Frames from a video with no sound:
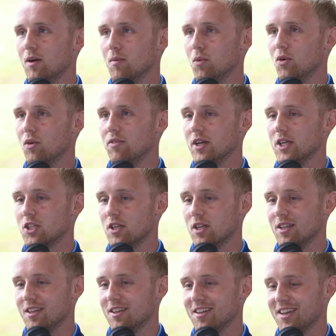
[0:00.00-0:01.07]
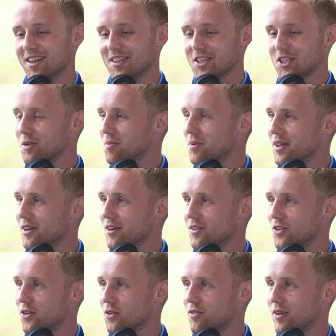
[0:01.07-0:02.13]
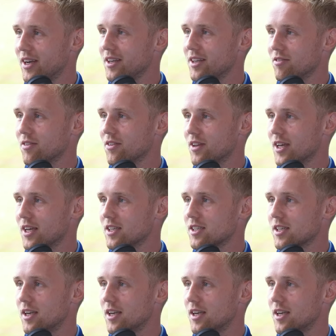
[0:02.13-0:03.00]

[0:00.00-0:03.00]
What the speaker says: motivation and discipline are two very different things,